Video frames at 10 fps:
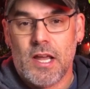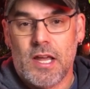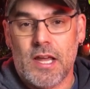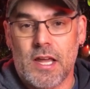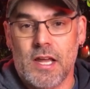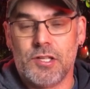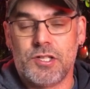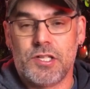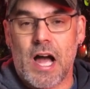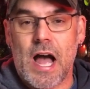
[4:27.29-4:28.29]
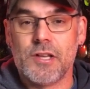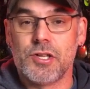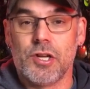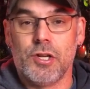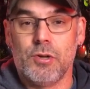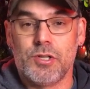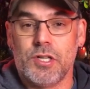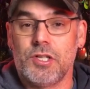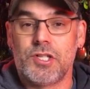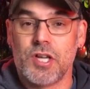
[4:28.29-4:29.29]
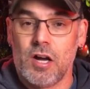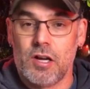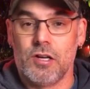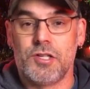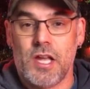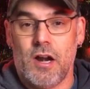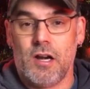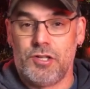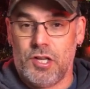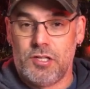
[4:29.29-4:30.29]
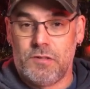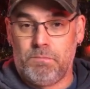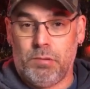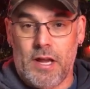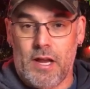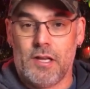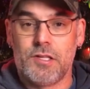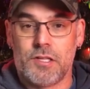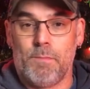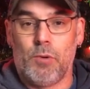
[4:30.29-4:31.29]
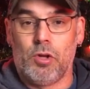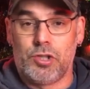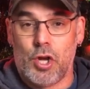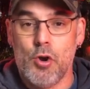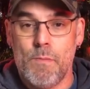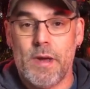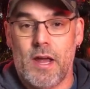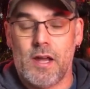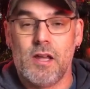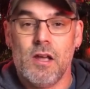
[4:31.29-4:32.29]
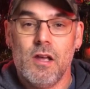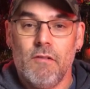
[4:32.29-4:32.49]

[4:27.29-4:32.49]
is guys are using suckers that are just plain and simple too big